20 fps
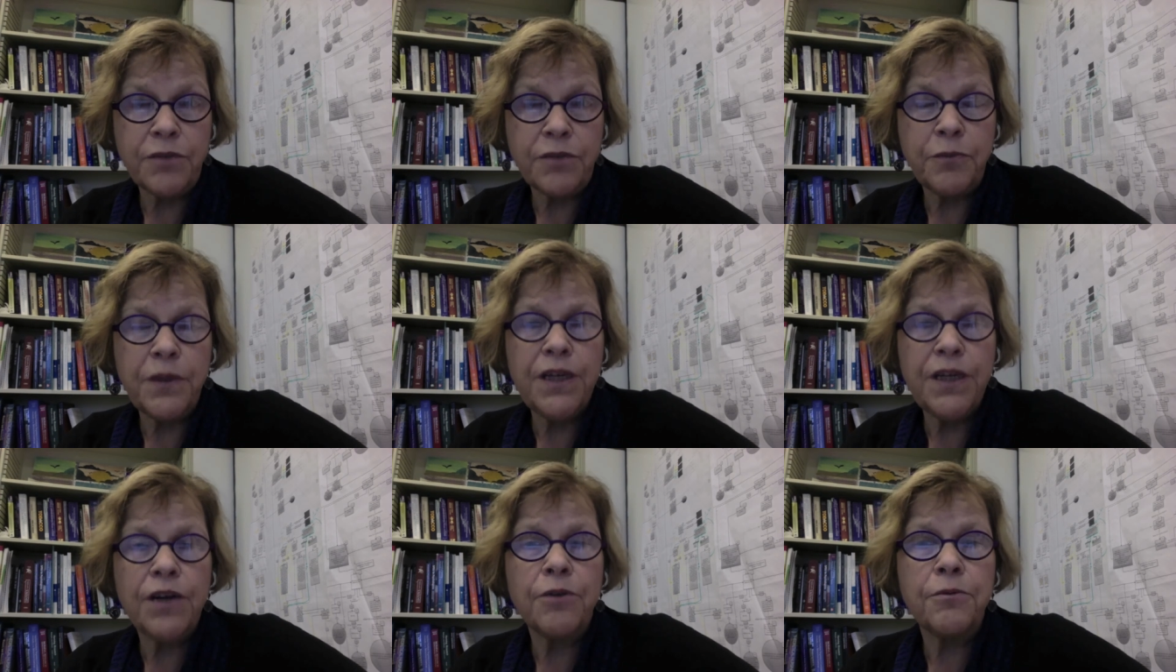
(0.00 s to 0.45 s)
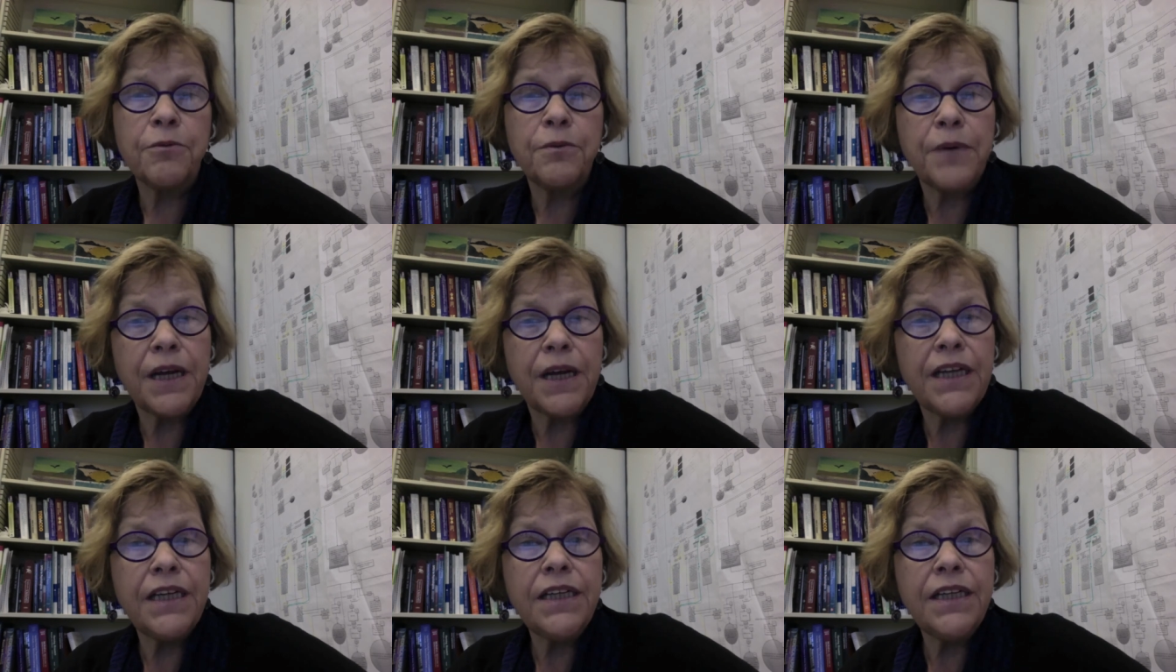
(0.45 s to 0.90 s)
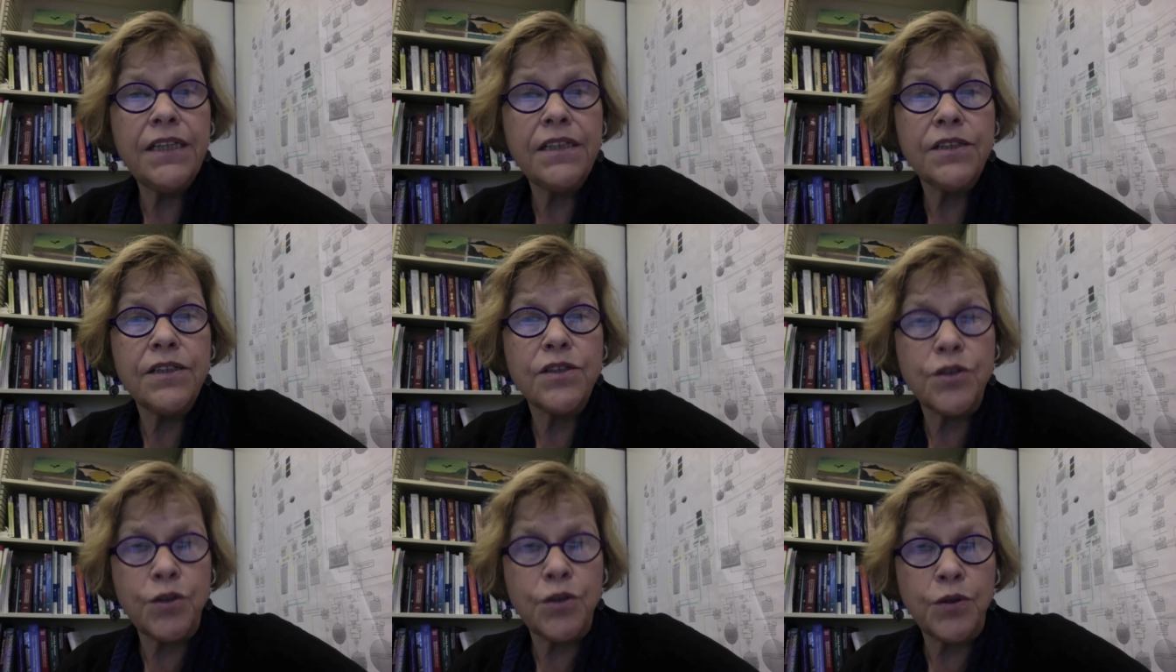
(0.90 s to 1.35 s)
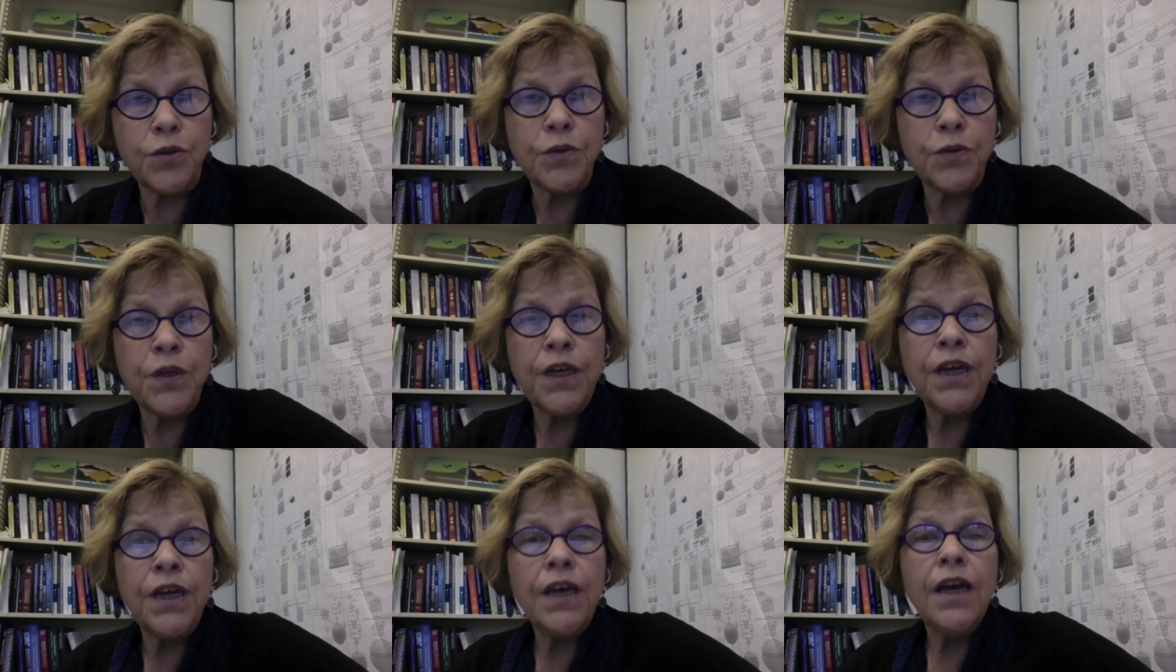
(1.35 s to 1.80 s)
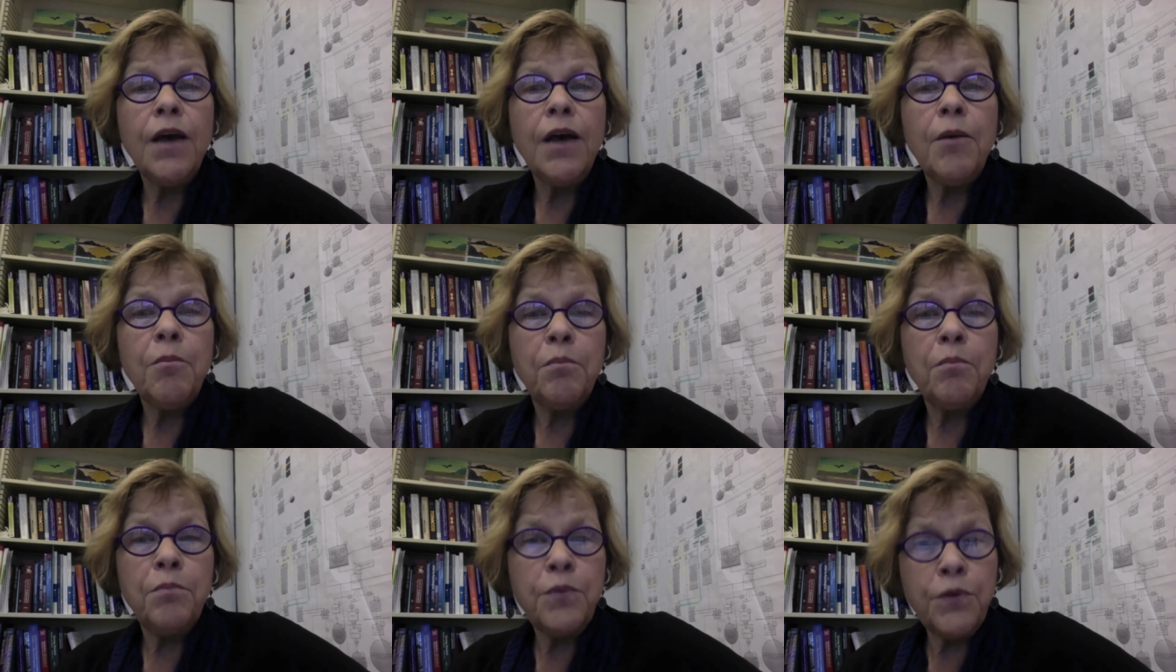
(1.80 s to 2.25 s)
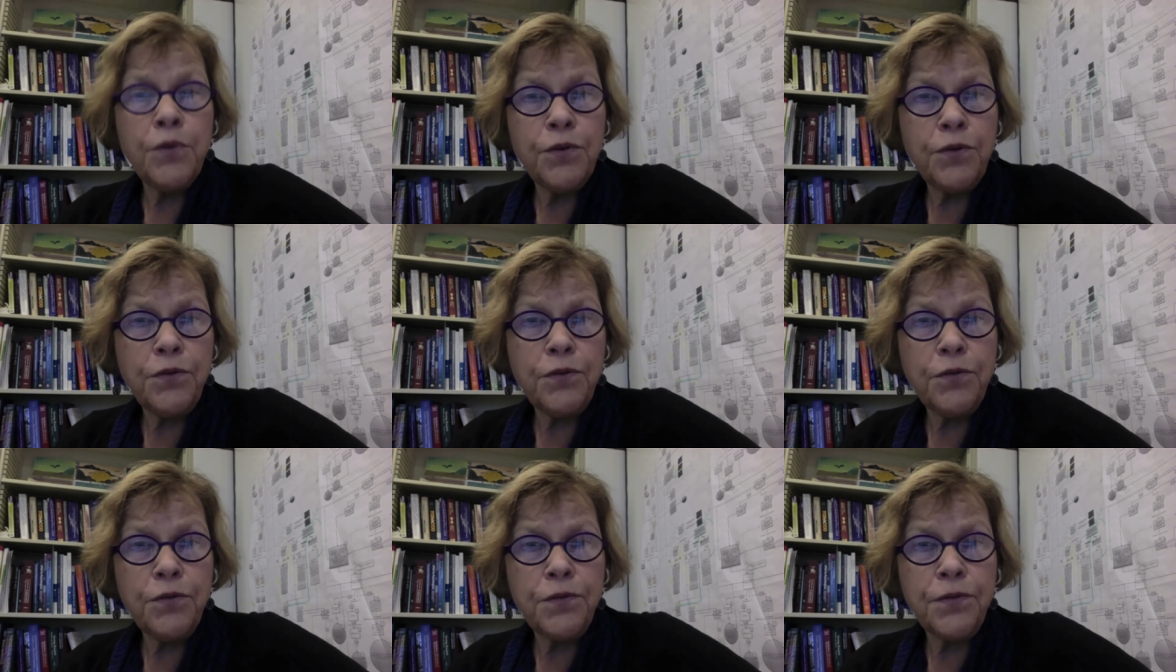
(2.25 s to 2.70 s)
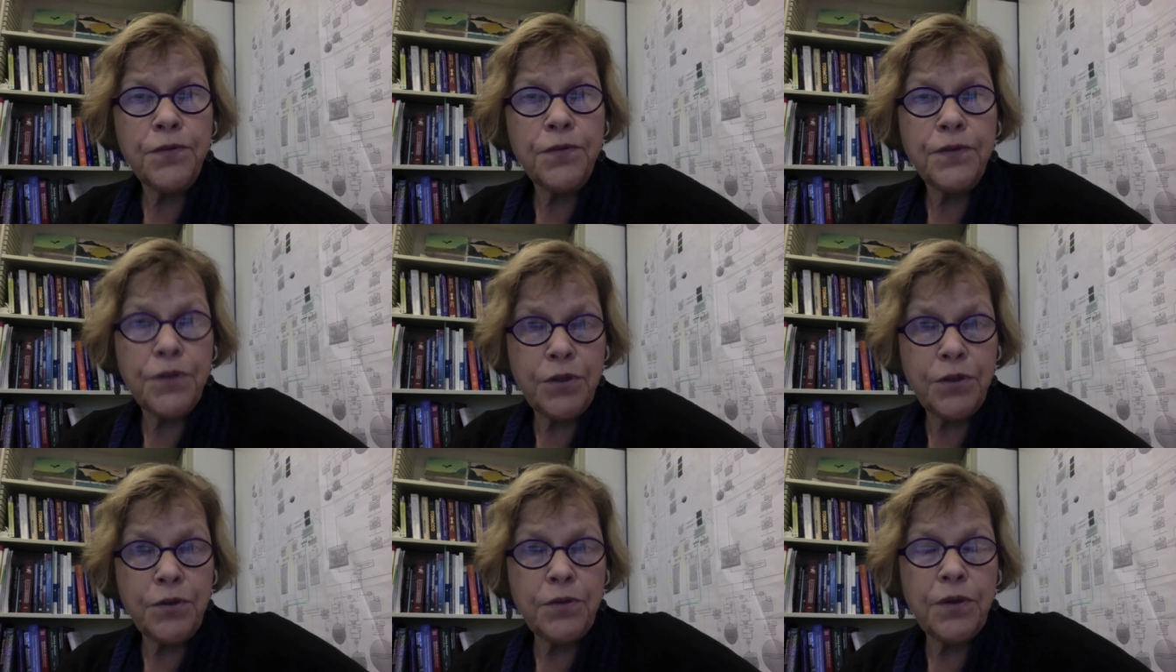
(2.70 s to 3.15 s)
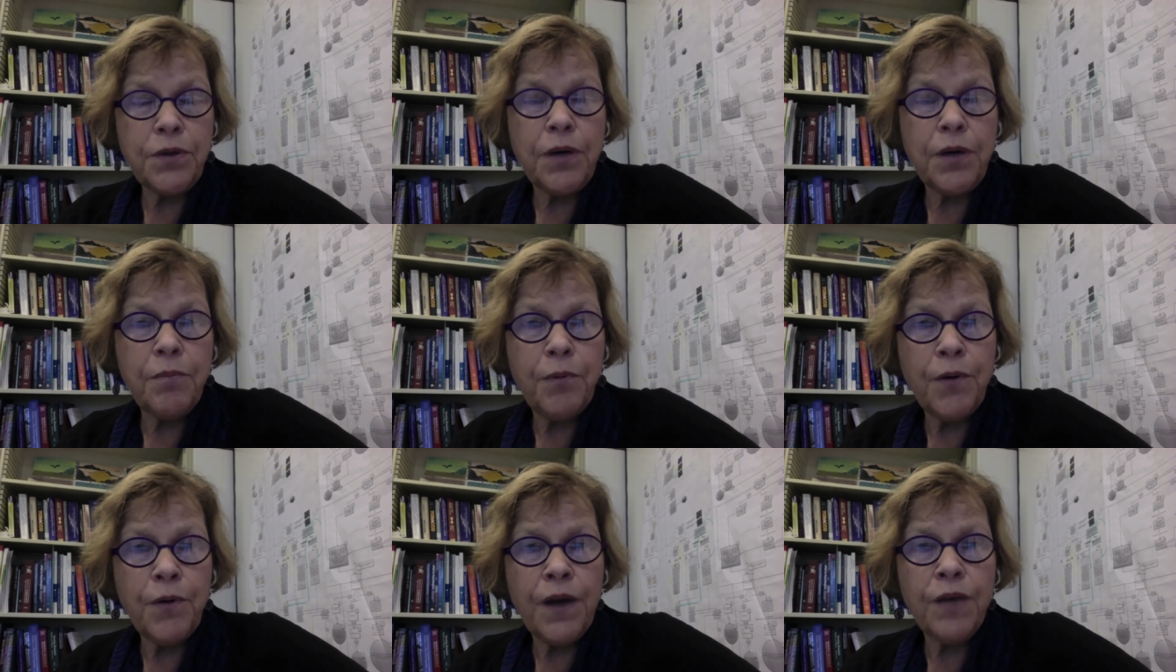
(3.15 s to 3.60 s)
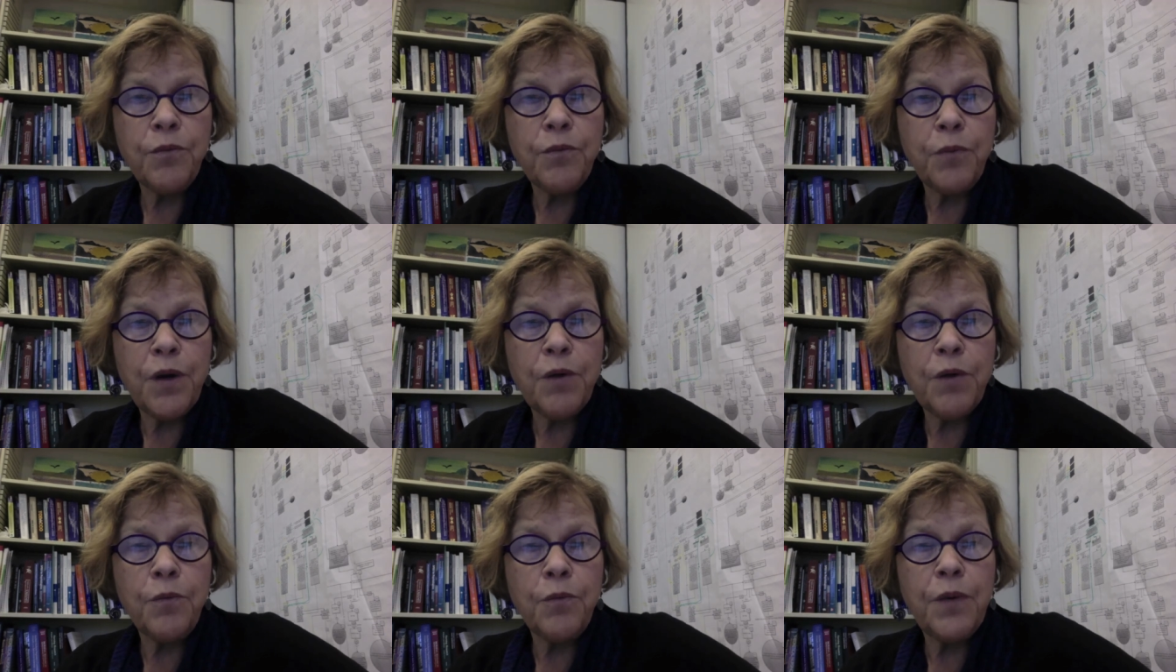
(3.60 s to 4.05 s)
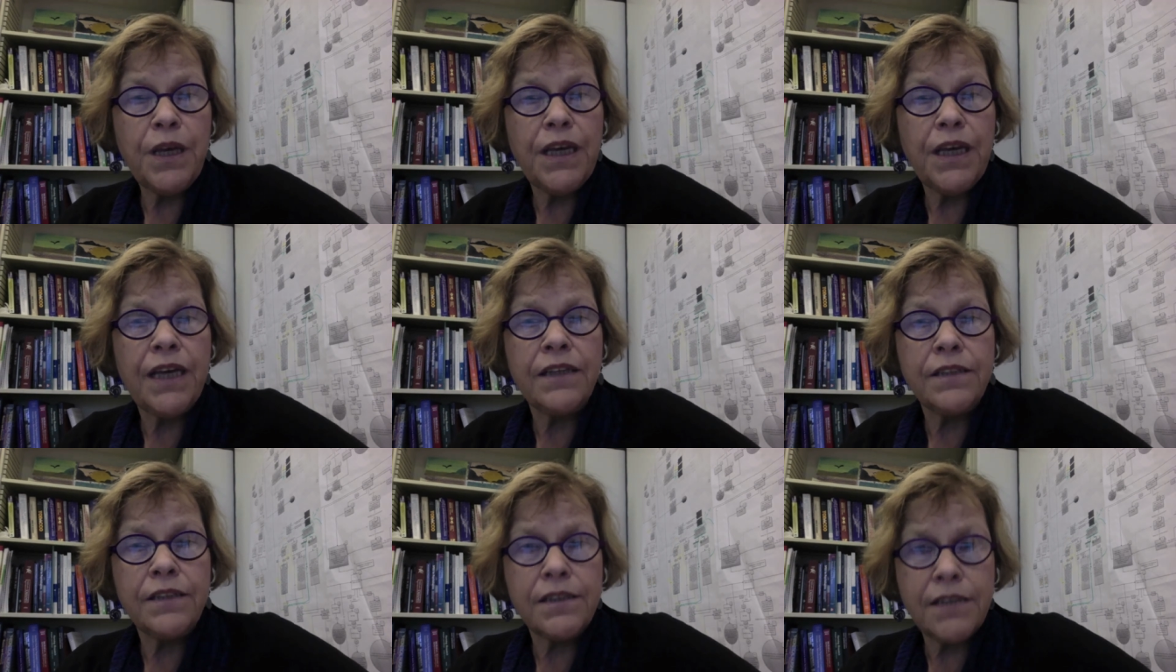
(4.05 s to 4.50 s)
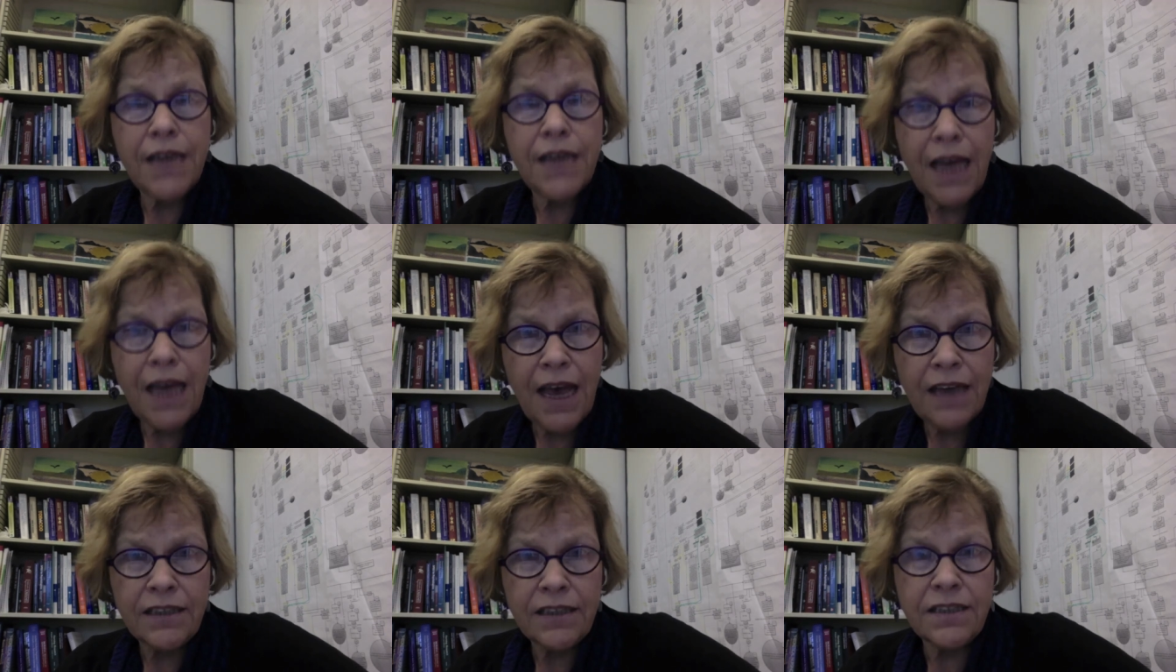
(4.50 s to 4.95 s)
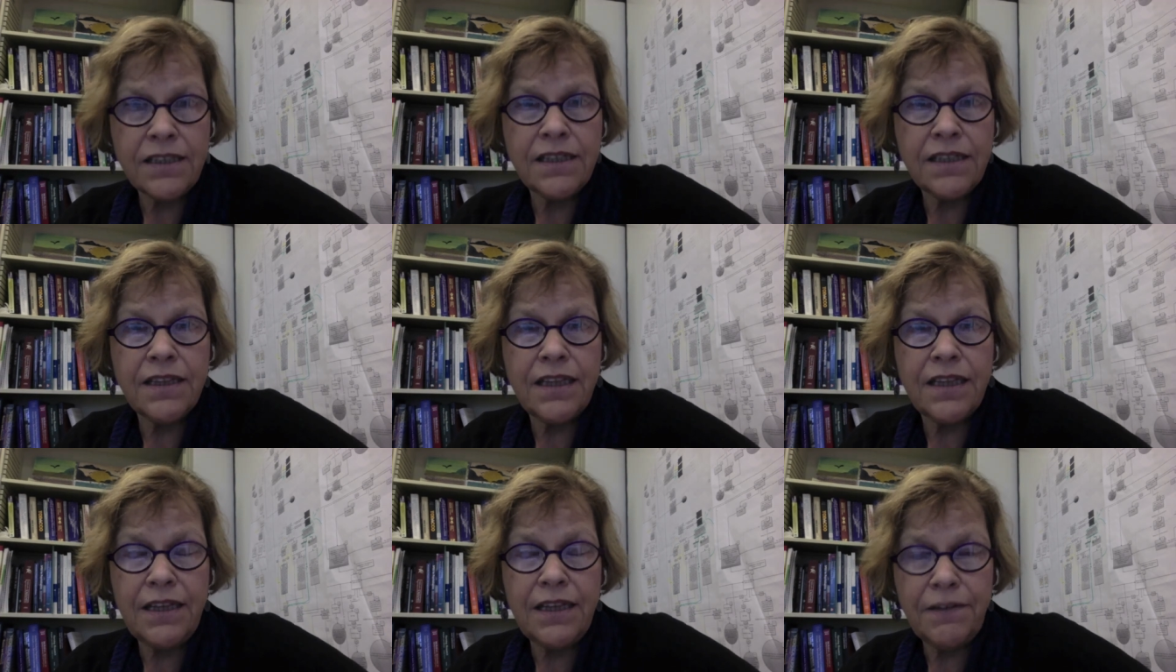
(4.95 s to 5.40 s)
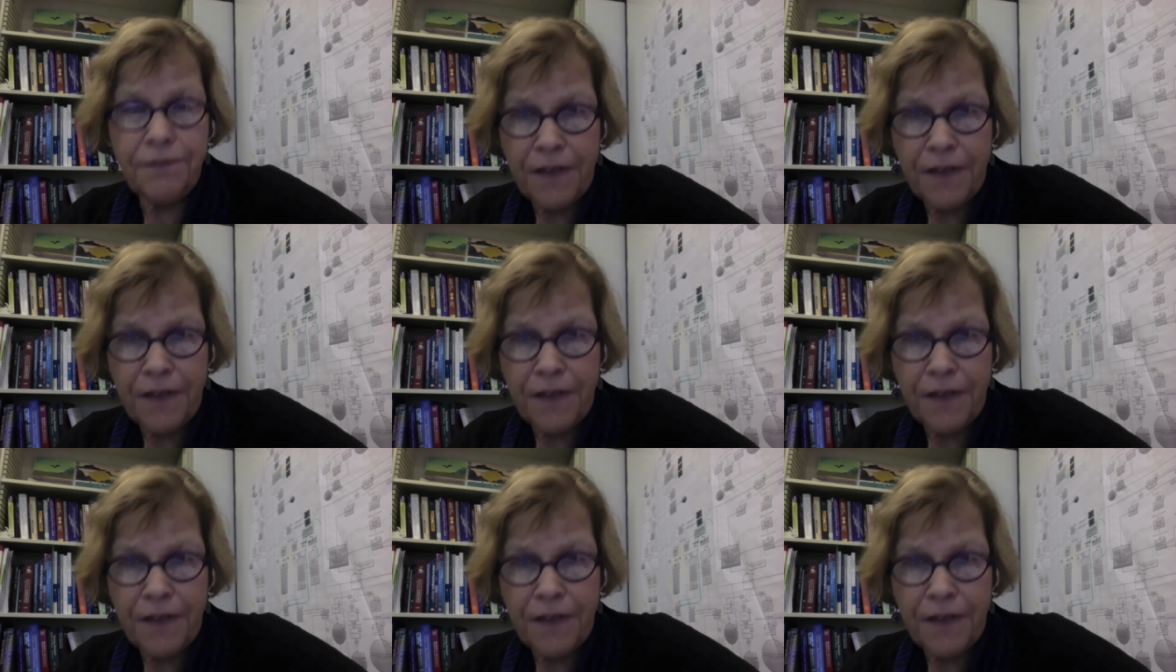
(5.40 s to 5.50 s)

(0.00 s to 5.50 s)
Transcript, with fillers: We are ready to move to a point where we can test the,